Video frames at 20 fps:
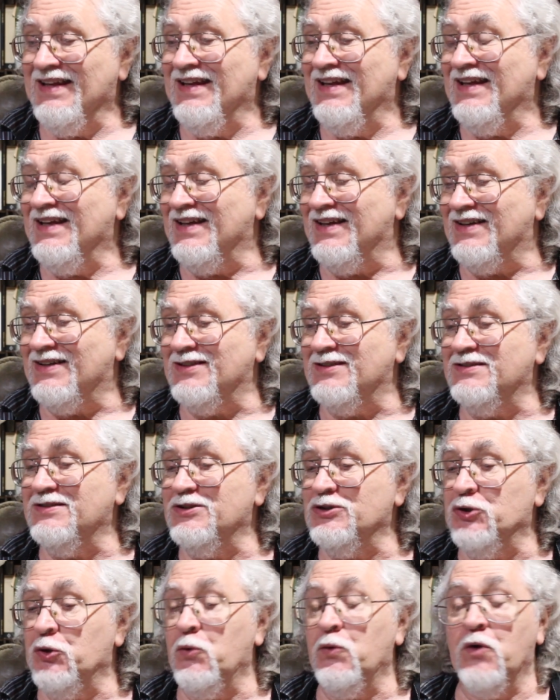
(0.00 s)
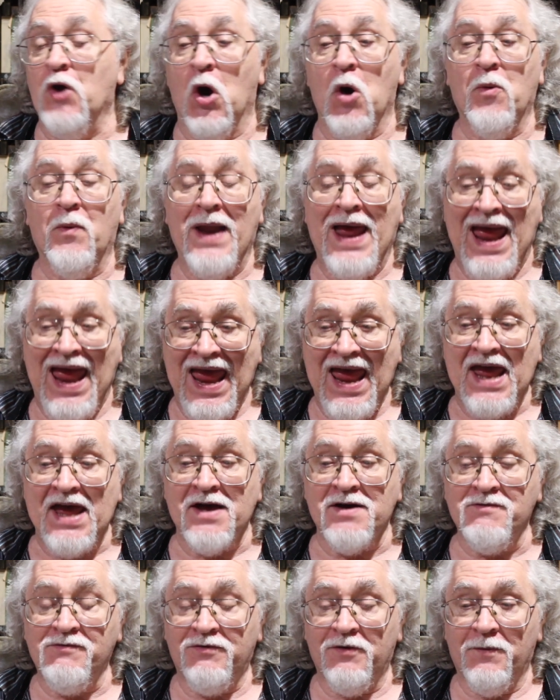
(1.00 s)
yeah, you don't
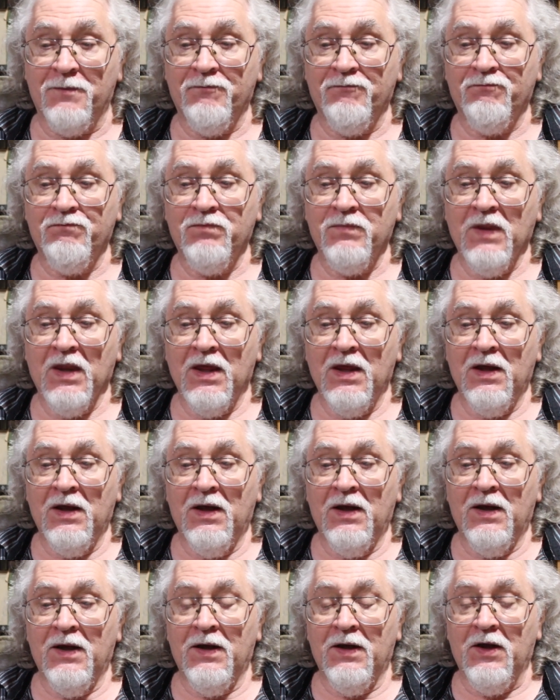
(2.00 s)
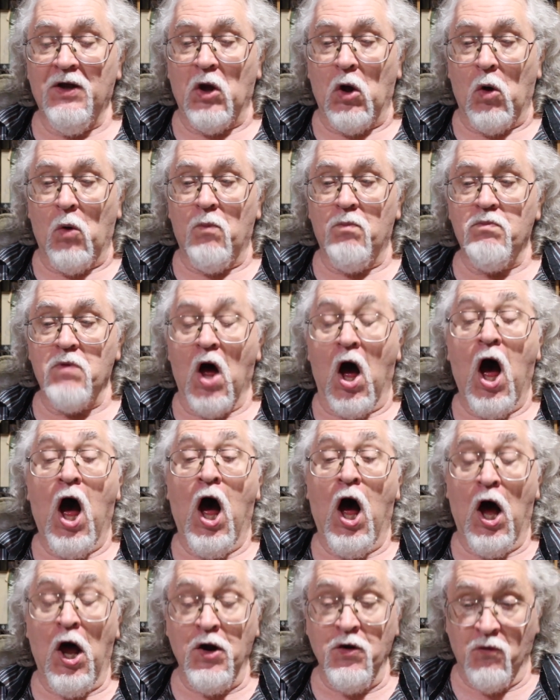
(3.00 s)
have a know,
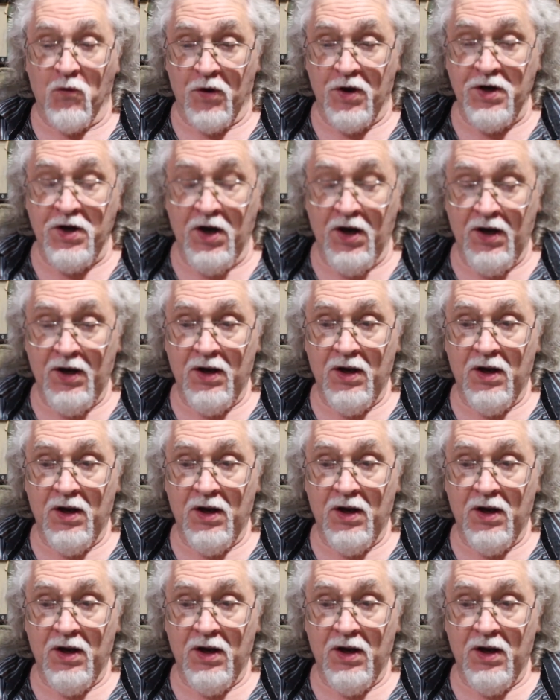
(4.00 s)
100